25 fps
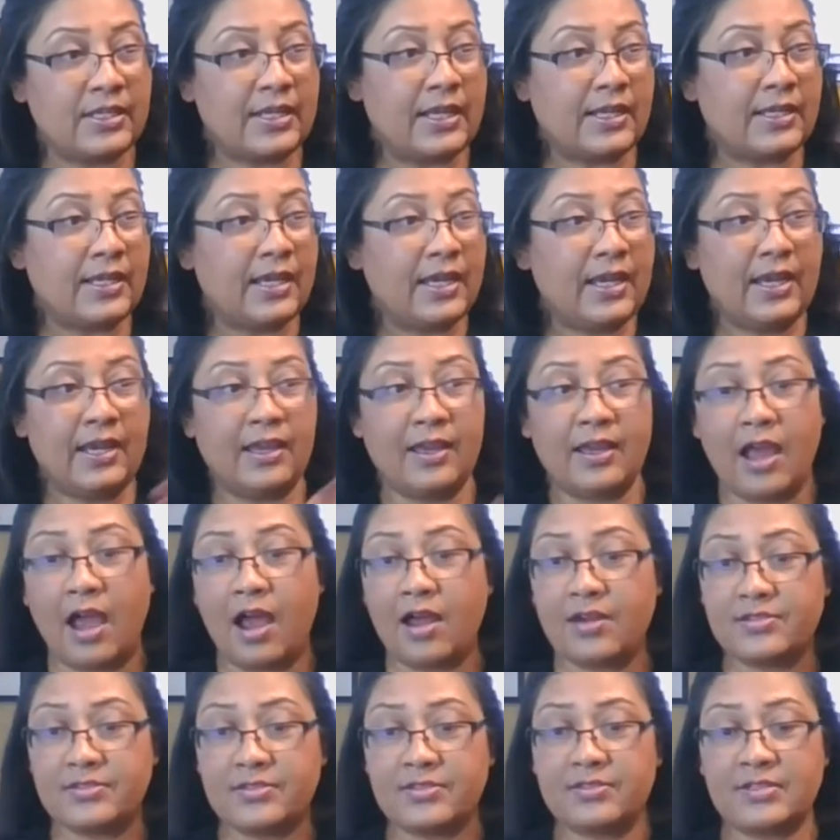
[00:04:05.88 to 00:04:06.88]
like, hey,
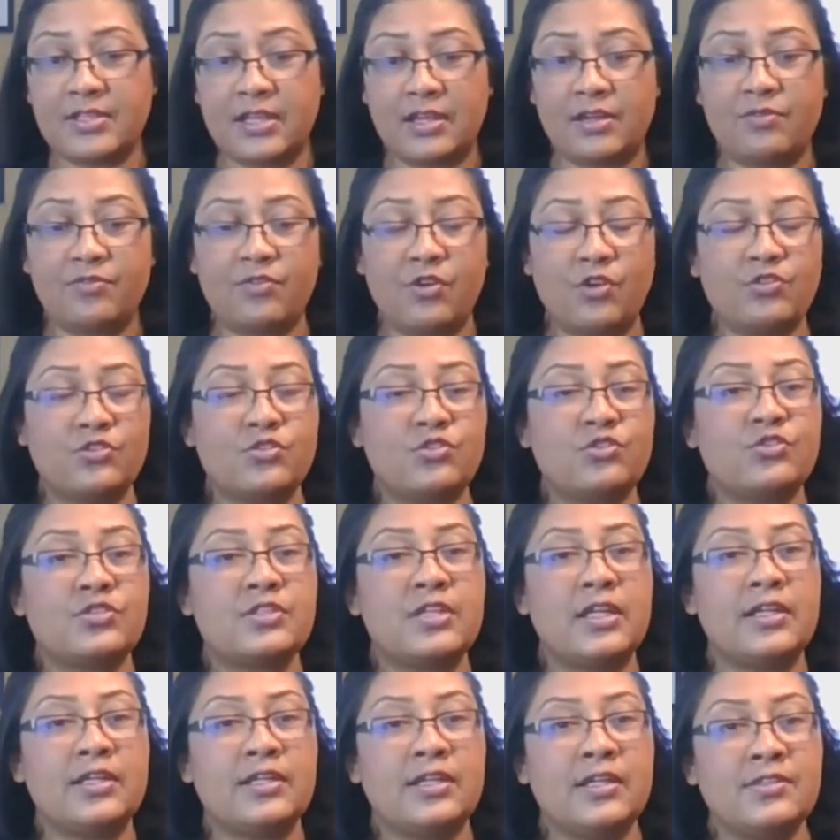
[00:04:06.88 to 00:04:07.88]
our seller wants to
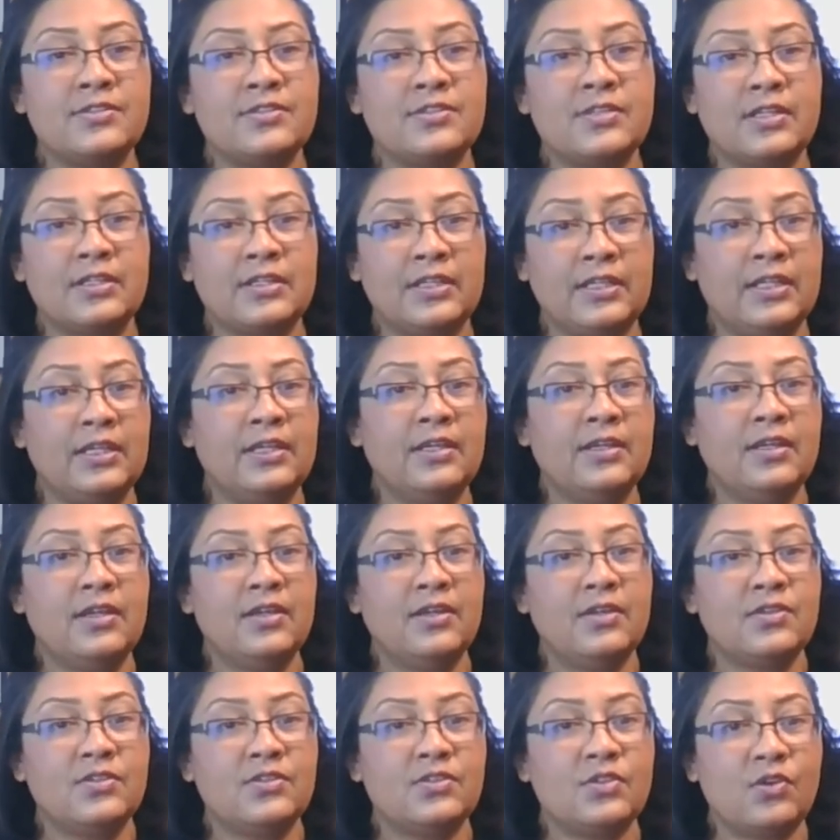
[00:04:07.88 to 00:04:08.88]
sell it instantly,
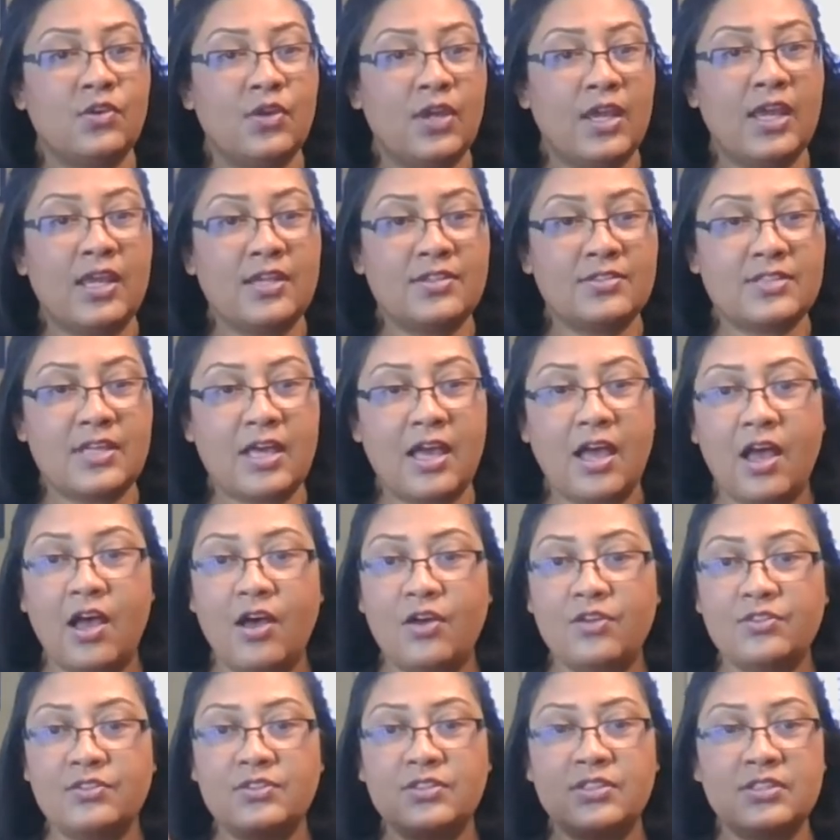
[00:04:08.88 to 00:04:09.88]
so here's the
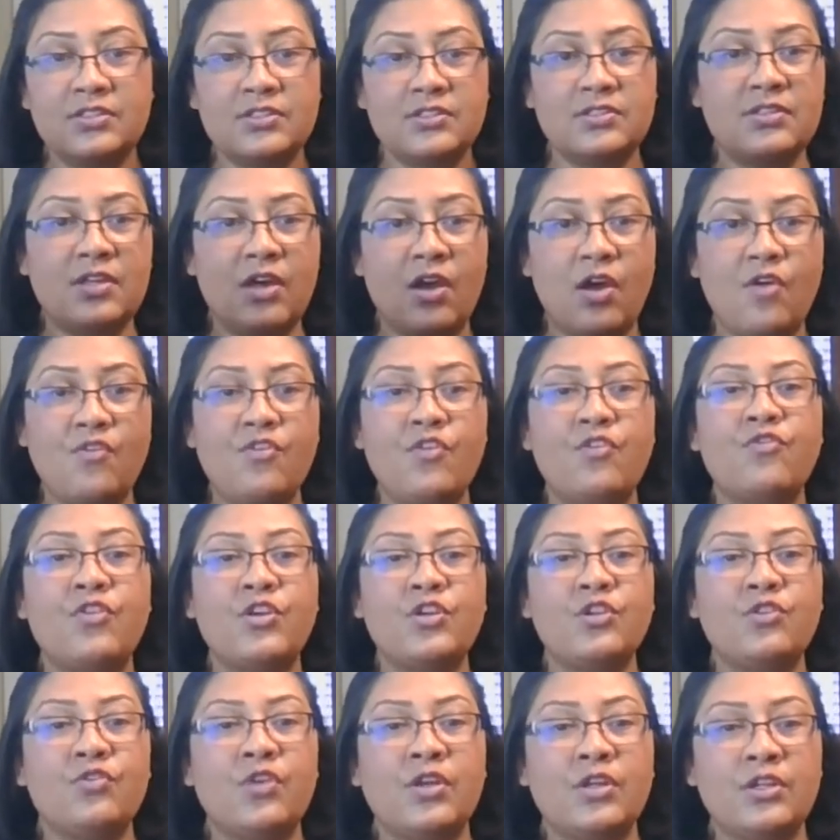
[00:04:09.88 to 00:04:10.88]
house, this is the offer,
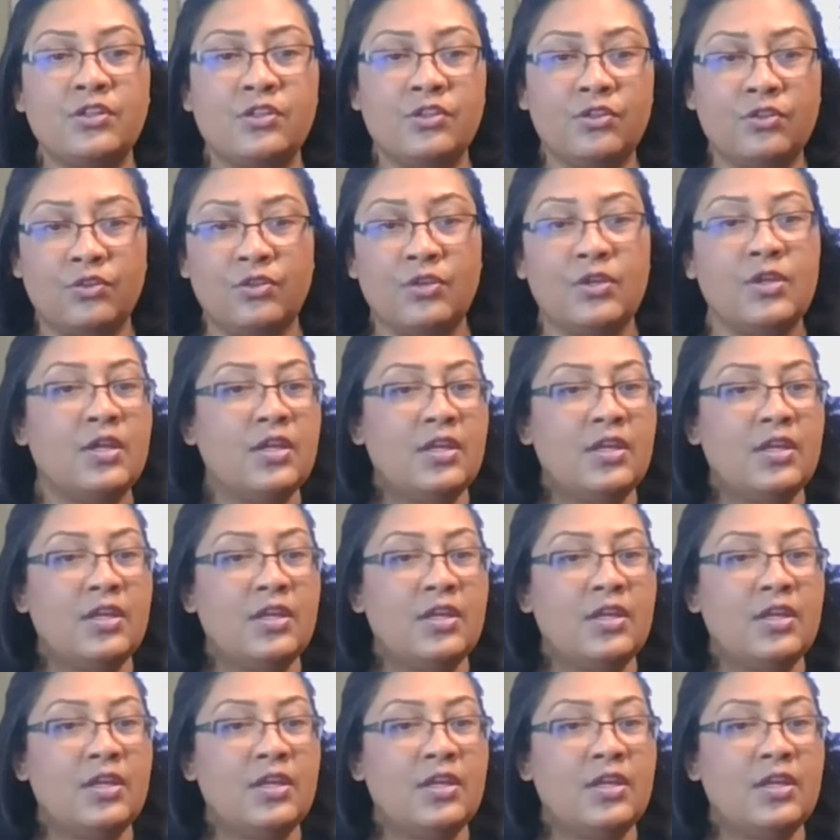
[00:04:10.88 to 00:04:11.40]
what you want to do.